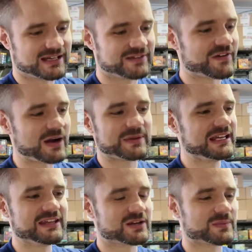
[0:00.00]
environment
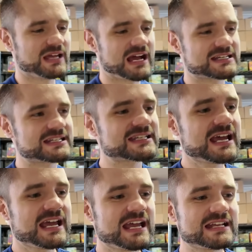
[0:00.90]
either. But yeah,
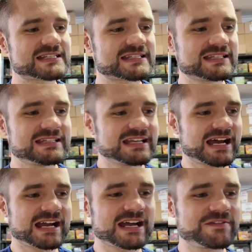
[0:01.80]

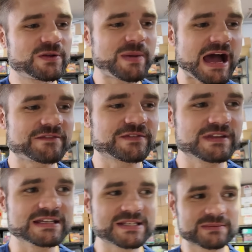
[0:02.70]
I kind of feel bad for
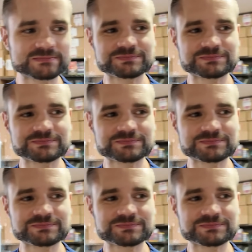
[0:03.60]
these